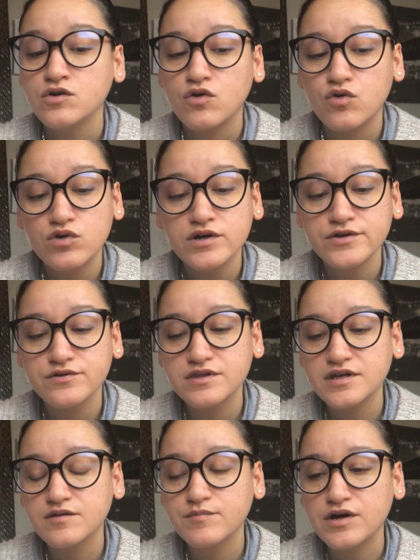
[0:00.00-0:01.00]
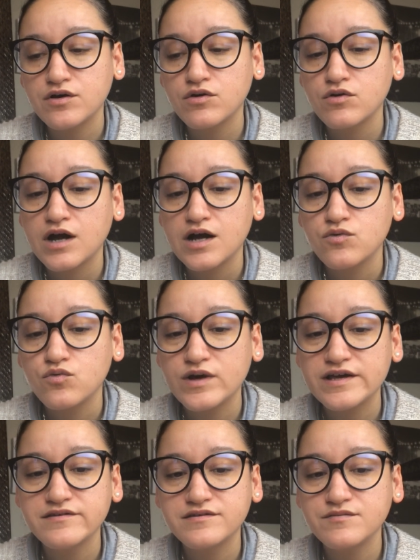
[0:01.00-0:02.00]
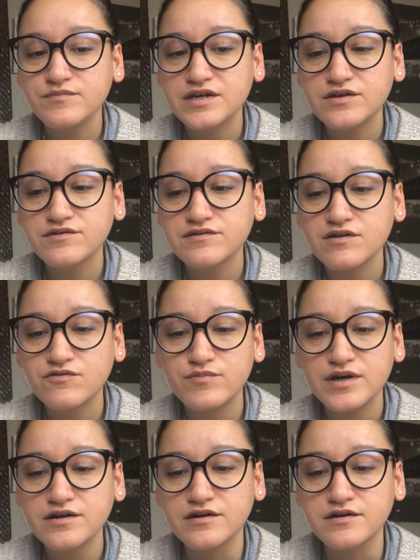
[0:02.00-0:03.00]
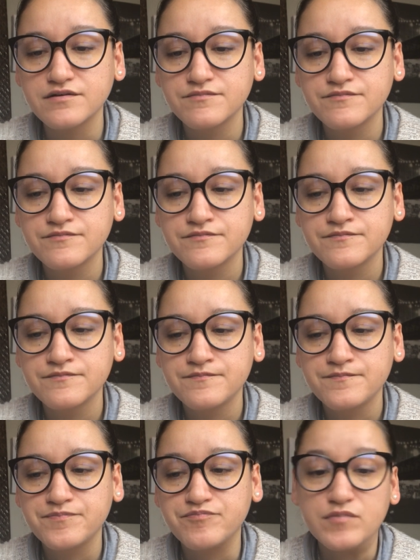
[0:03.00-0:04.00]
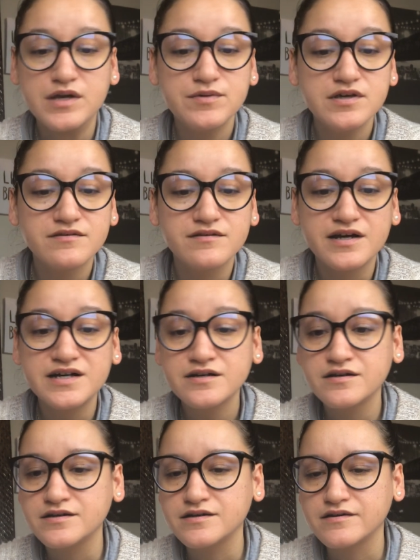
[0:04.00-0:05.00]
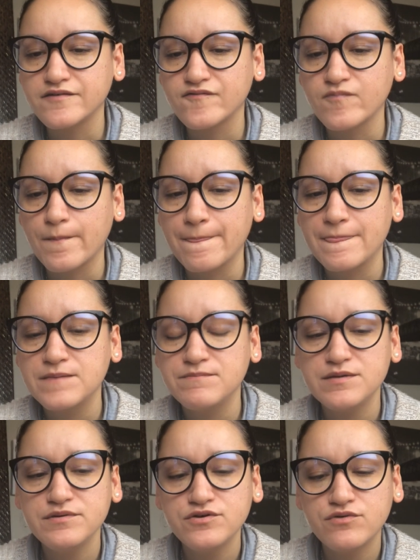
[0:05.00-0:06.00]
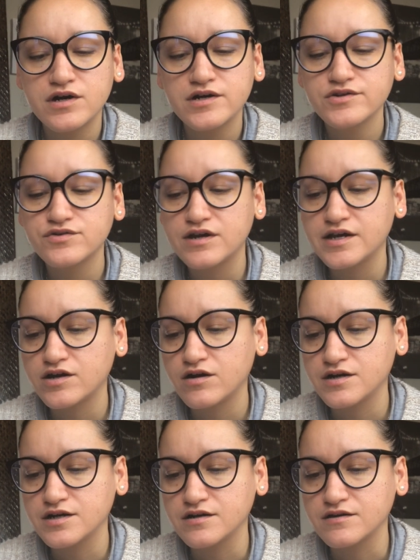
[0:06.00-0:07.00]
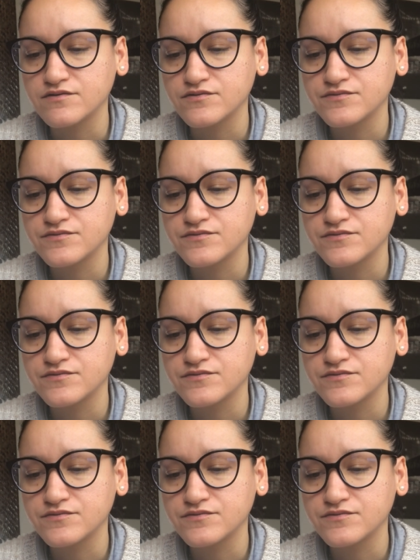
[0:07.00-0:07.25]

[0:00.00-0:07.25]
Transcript: or you think about ways to make yourself better. Maybe it's not good enough. Maybe you aren't trying hard enough.